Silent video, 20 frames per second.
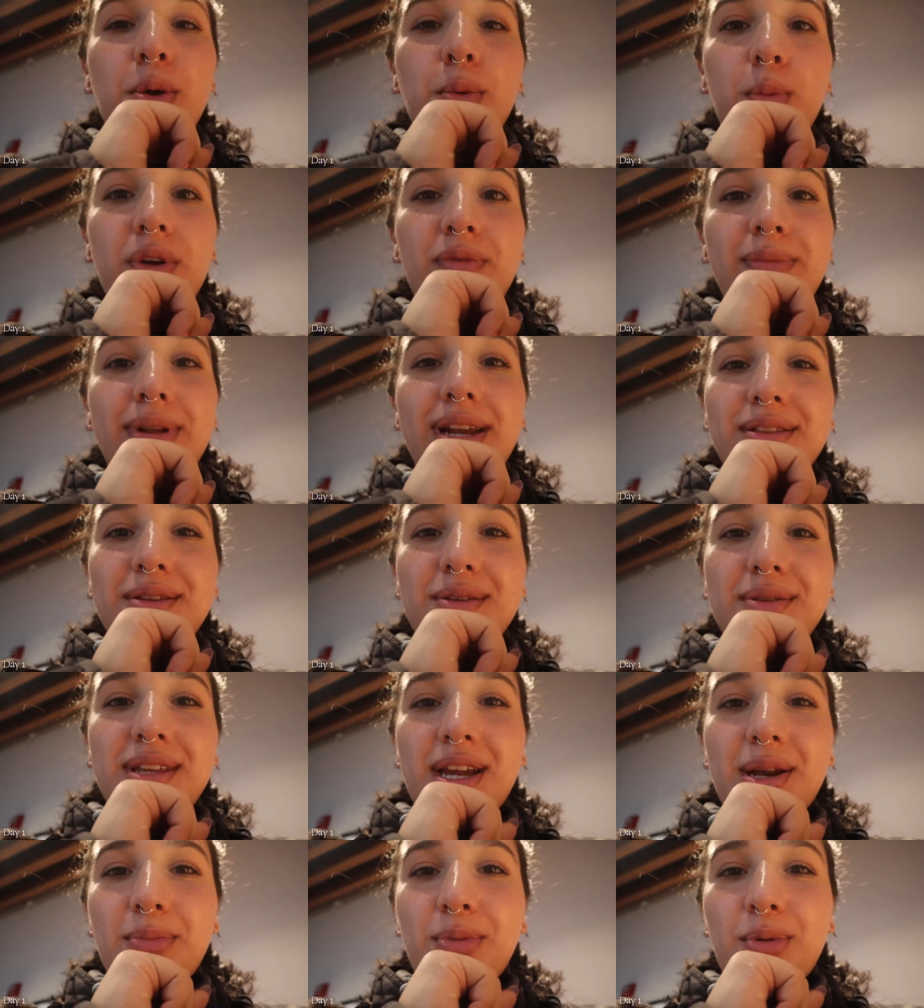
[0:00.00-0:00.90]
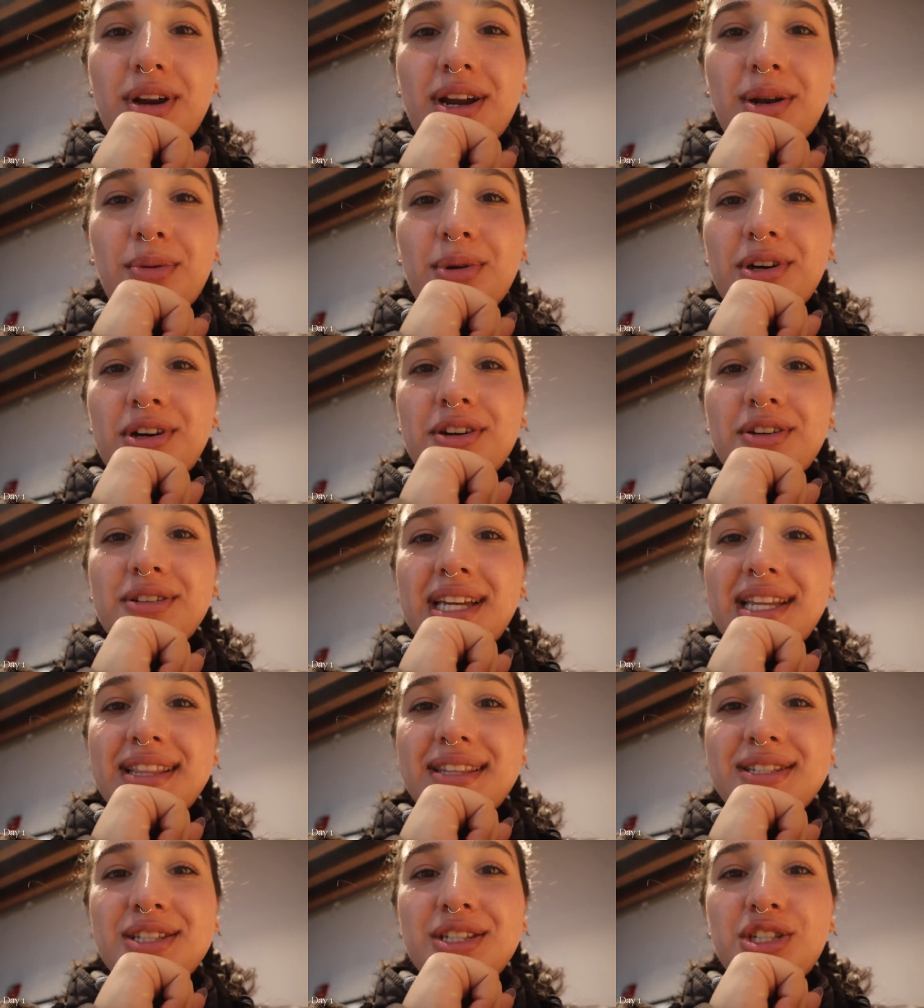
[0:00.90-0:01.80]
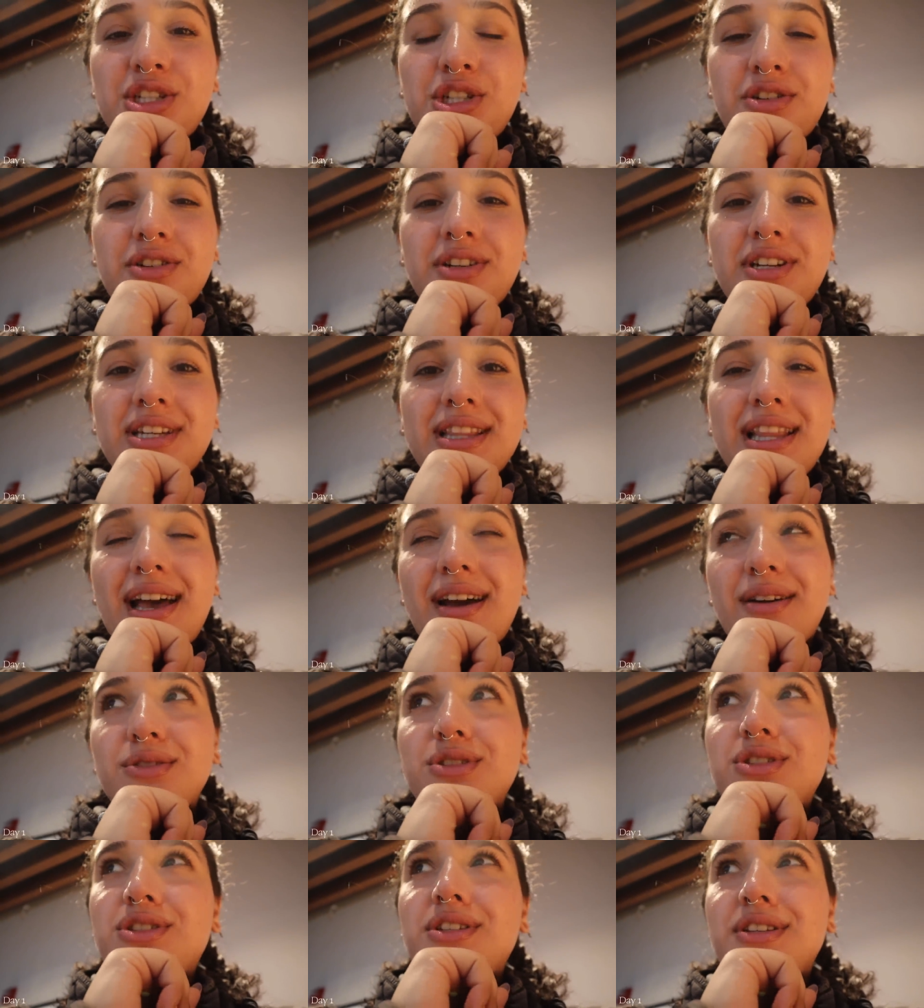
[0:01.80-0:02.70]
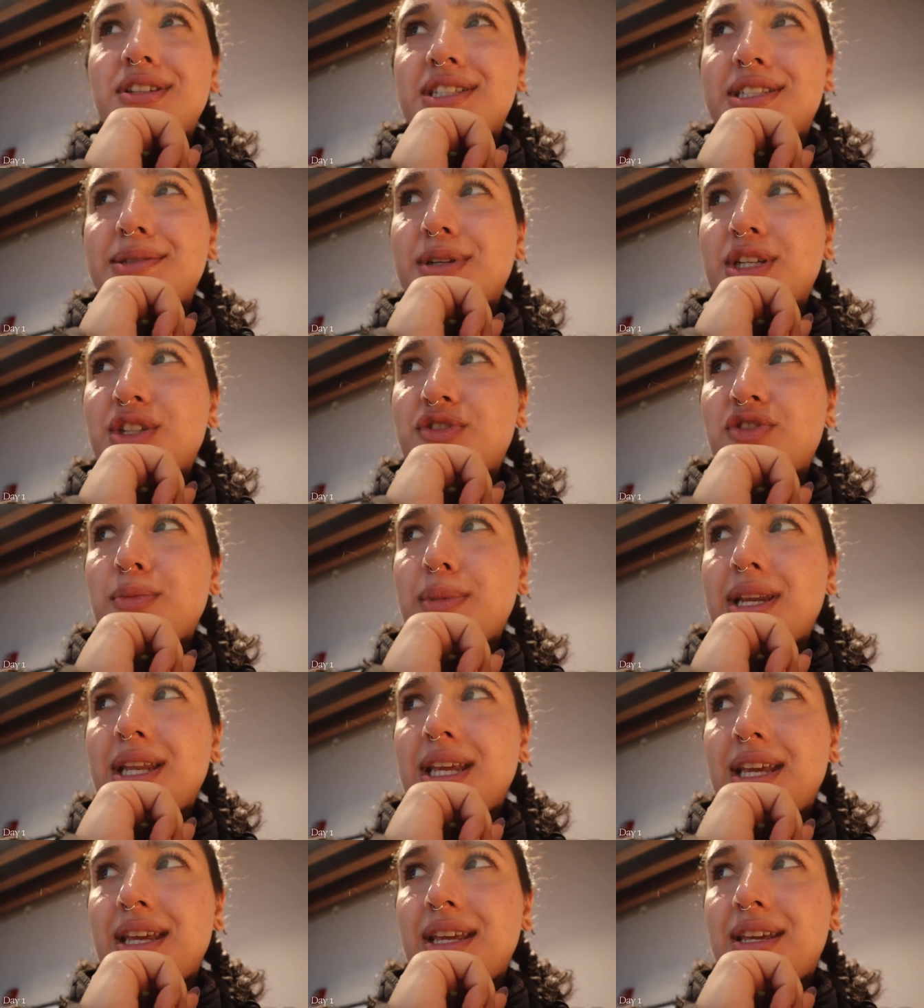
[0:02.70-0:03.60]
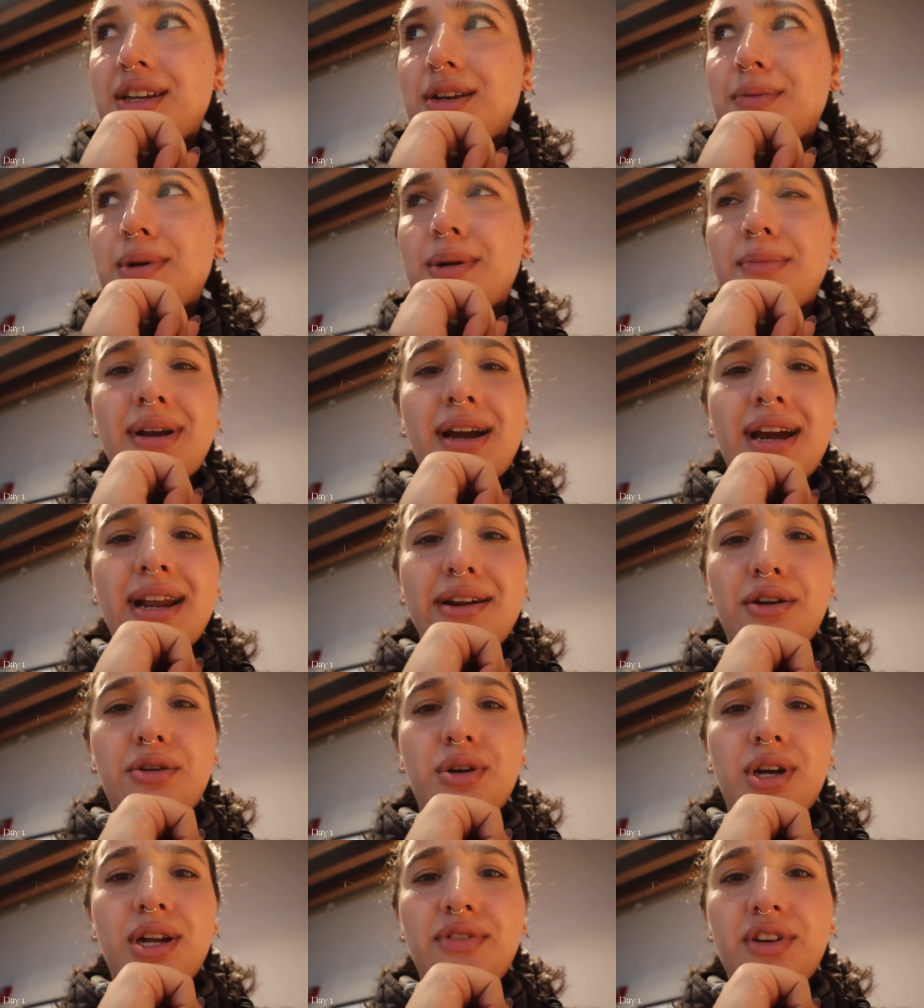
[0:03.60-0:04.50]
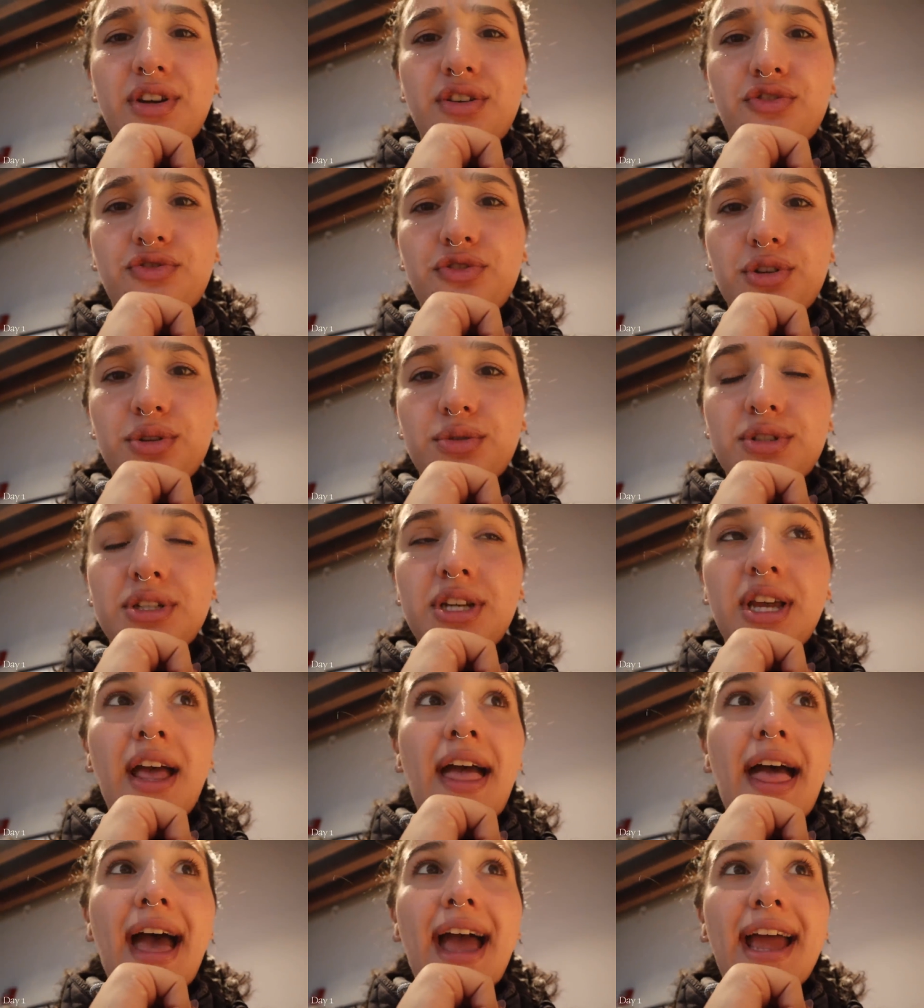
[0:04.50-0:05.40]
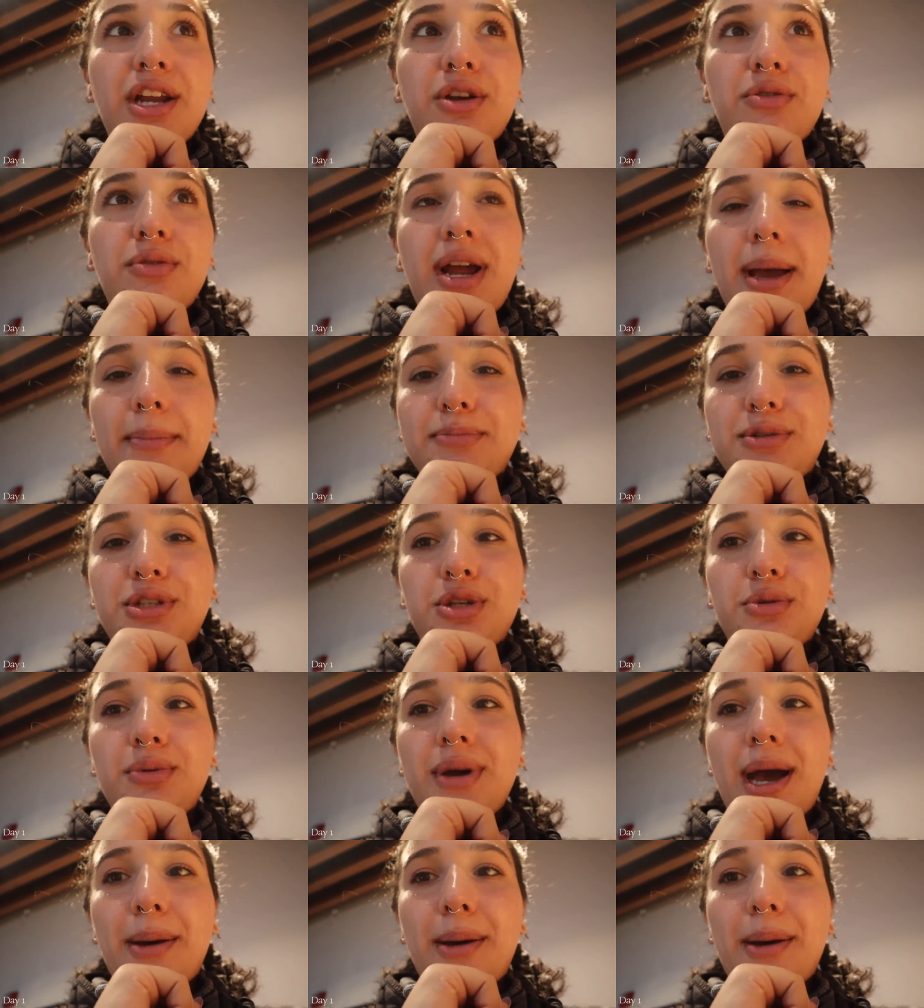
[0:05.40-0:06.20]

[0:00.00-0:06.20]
We've made it through the airport and we're currently at the Centurion Lounge. There isn't much for me to eat here, but I'm kind of craving fruit. I grabbed two